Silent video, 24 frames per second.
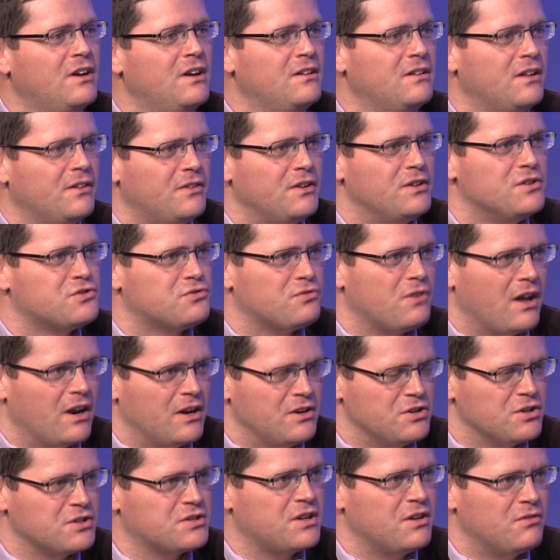that these
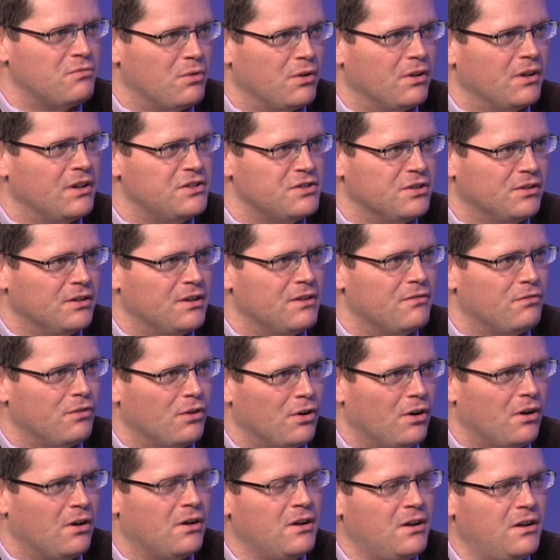strategists could really
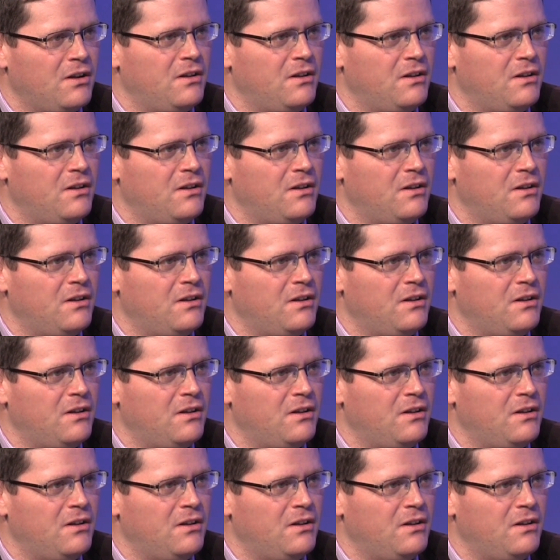deliver